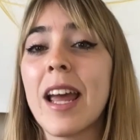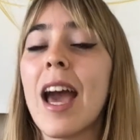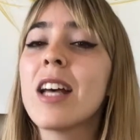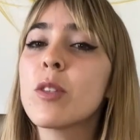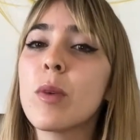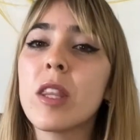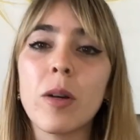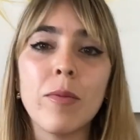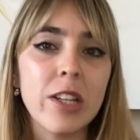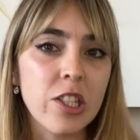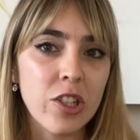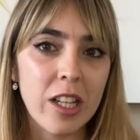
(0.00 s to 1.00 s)
as with
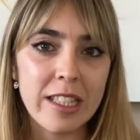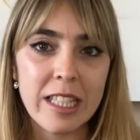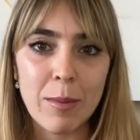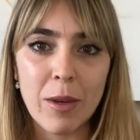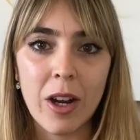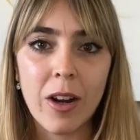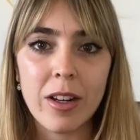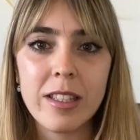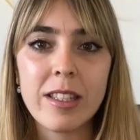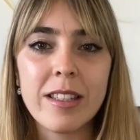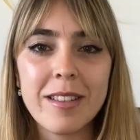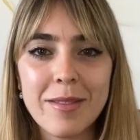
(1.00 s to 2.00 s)
conventional SIM
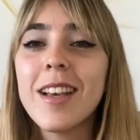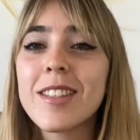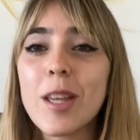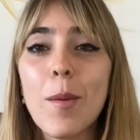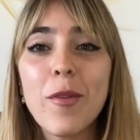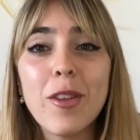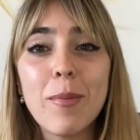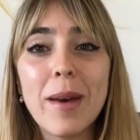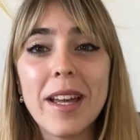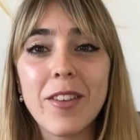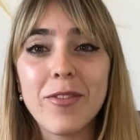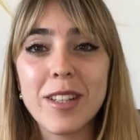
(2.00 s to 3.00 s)
cards. Some of the
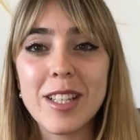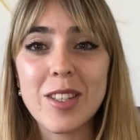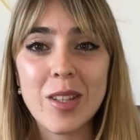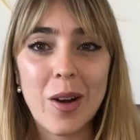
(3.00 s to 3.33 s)
benefits